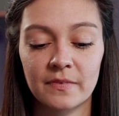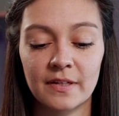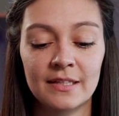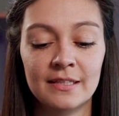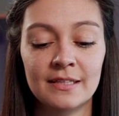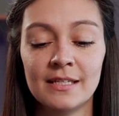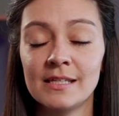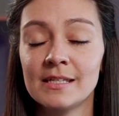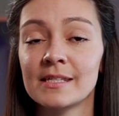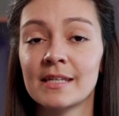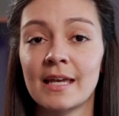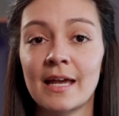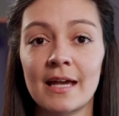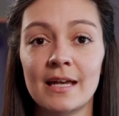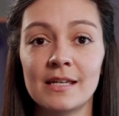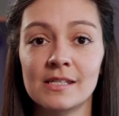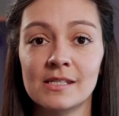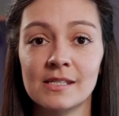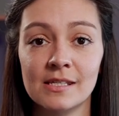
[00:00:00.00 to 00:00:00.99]
In this
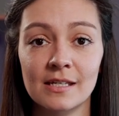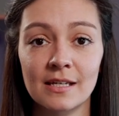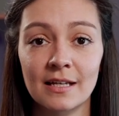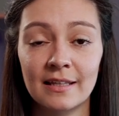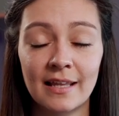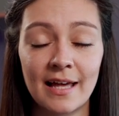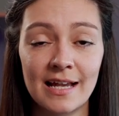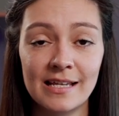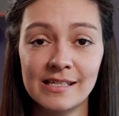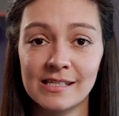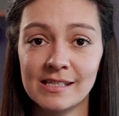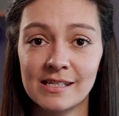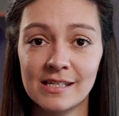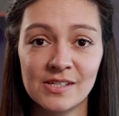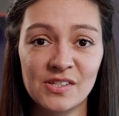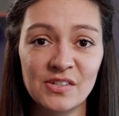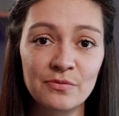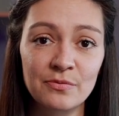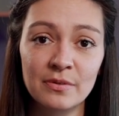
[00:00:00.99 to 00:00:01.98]
case, glass
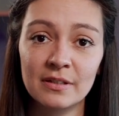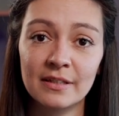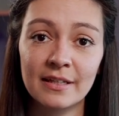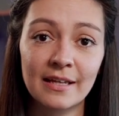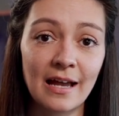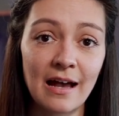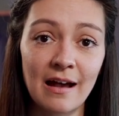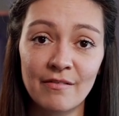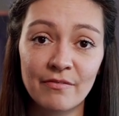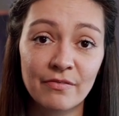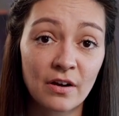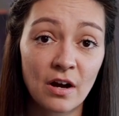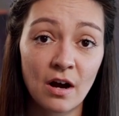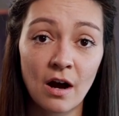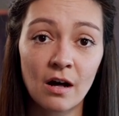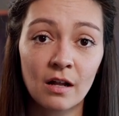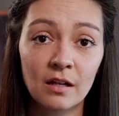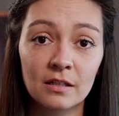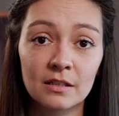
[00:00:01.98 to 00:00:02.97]
doesn't really have
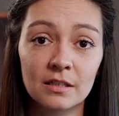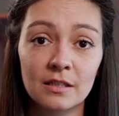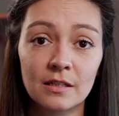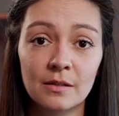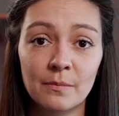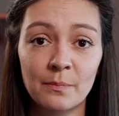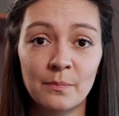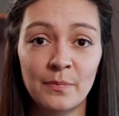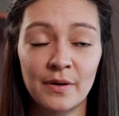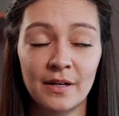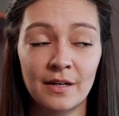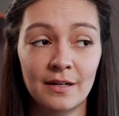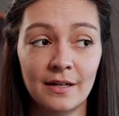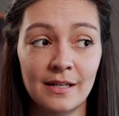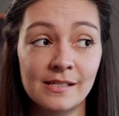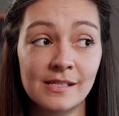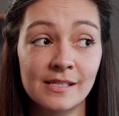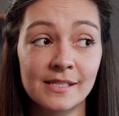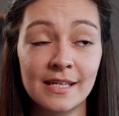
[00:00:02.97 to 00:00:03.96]
color, but
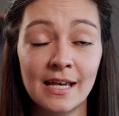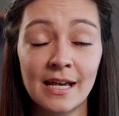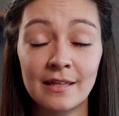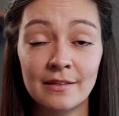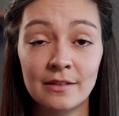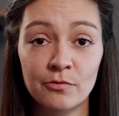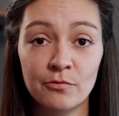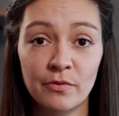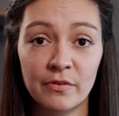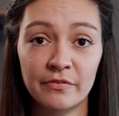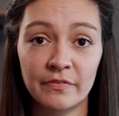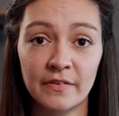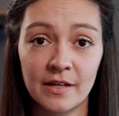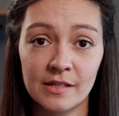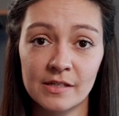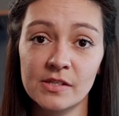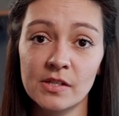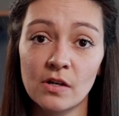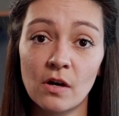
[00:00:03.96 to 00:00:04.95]
instead it
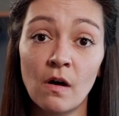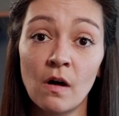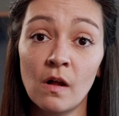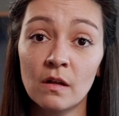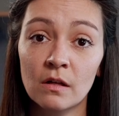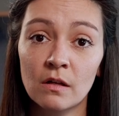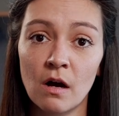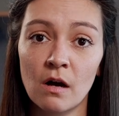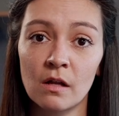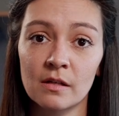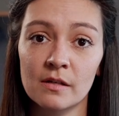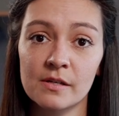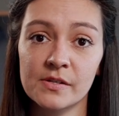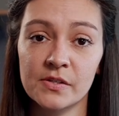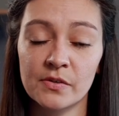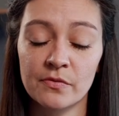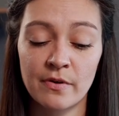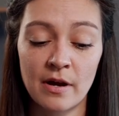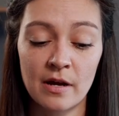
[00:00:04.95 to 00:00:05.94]
reflects all
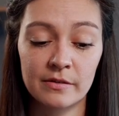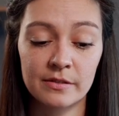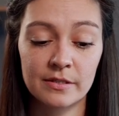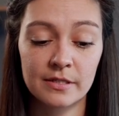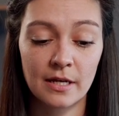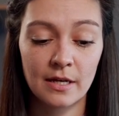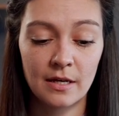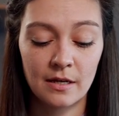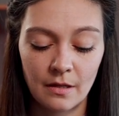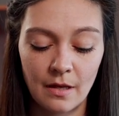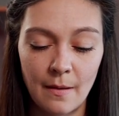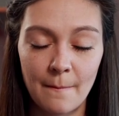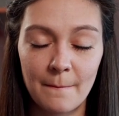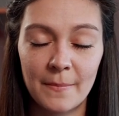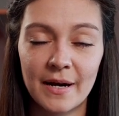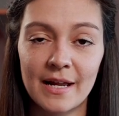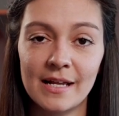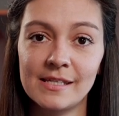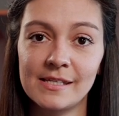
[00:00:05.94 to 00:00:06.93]
colors around.
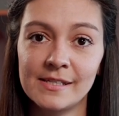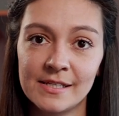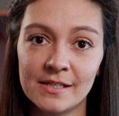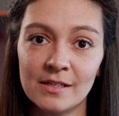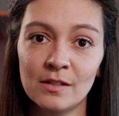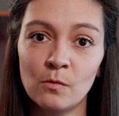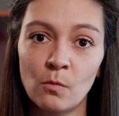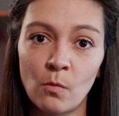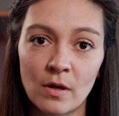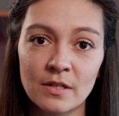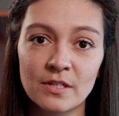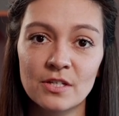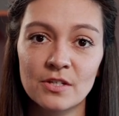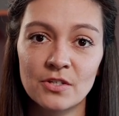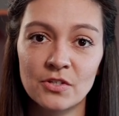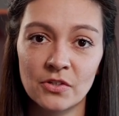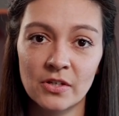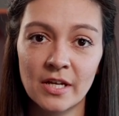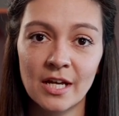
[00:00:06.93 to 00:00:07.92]
But I still
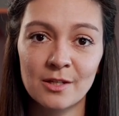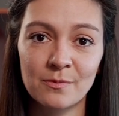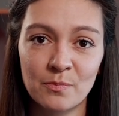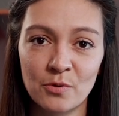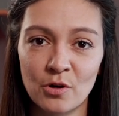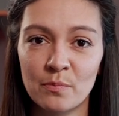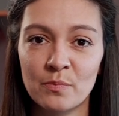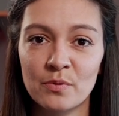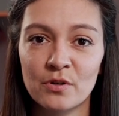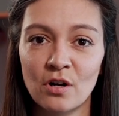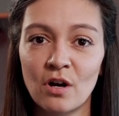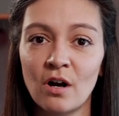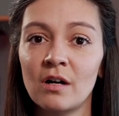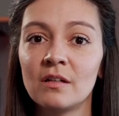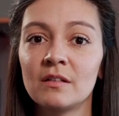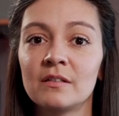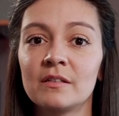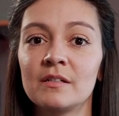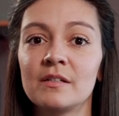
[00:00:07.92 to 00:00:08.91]
wanted to get proper
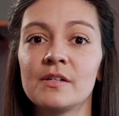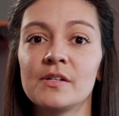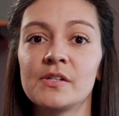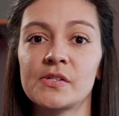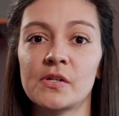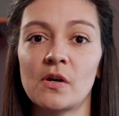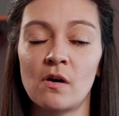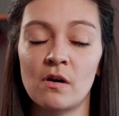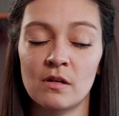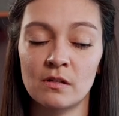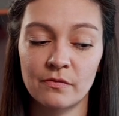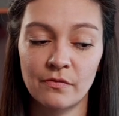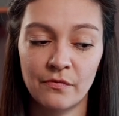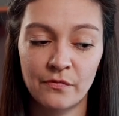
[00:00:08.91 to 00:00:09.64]
colors on